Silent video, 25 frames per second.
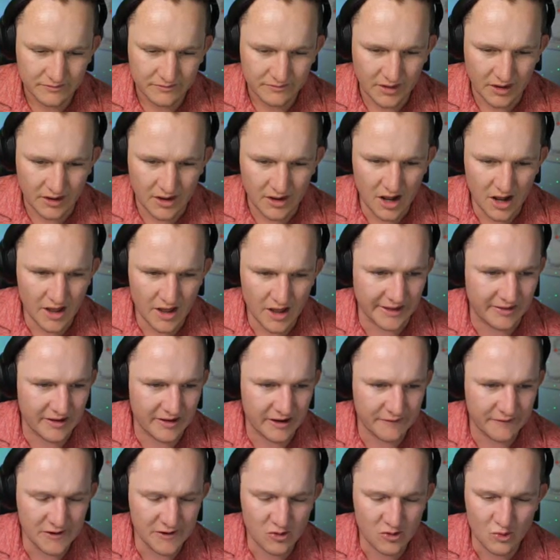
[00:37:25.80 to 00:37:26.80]
Yeah, they
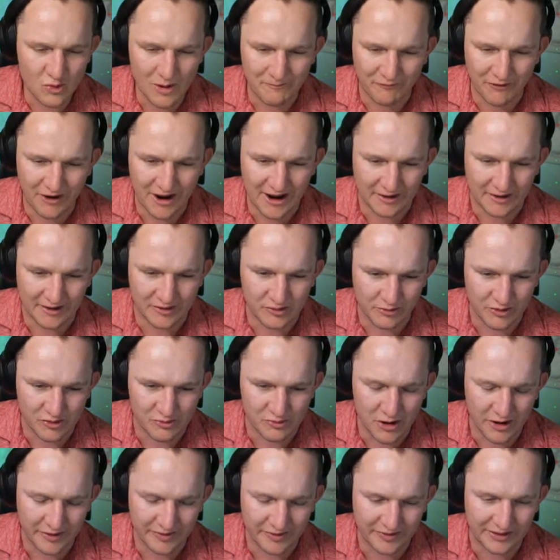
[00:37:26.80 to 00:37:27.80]
definitely swapped pranks. It was
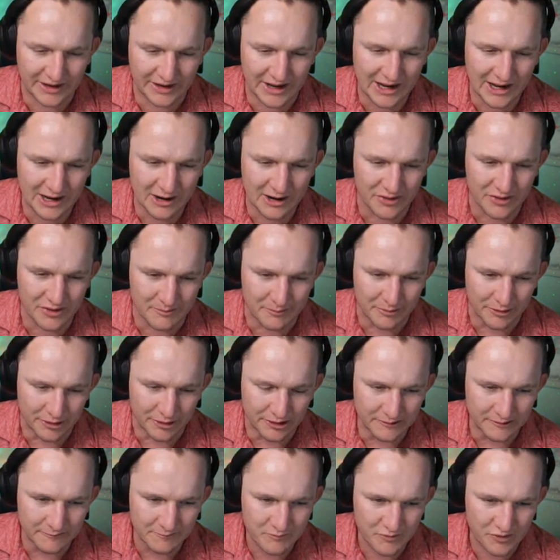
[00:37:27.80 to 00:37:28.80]
Martinelli on the
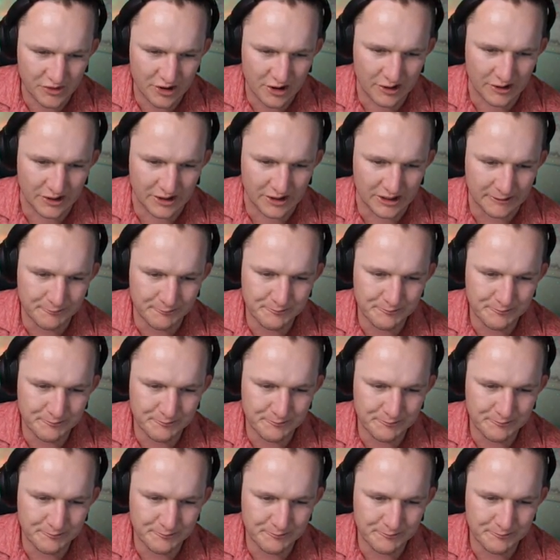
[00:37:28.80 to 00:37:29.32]
ball. Sorry.